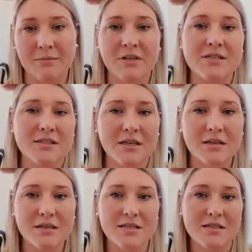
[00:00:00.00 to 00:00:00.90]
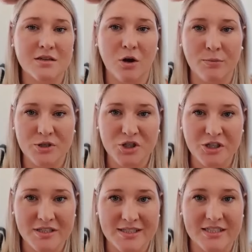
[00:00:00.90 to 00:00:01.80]
And I'm going to see this as an
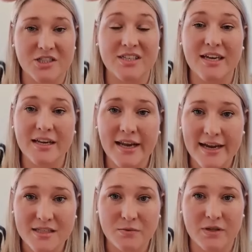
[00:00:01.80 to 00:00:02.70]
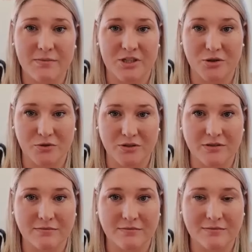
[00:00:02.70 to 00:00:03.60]
opportunity to connect with my
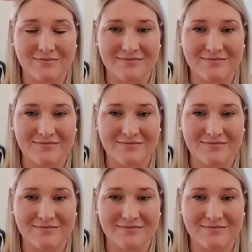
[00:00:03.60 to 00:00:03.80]
children.